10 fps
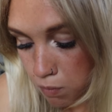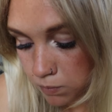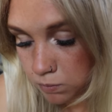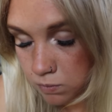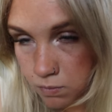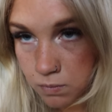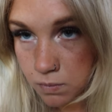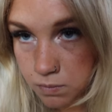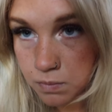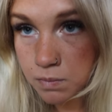
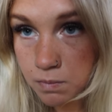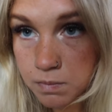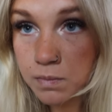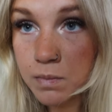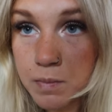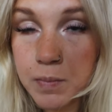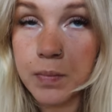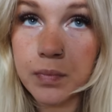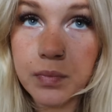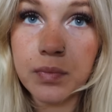
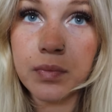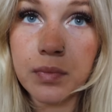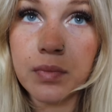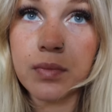Nobody speaks.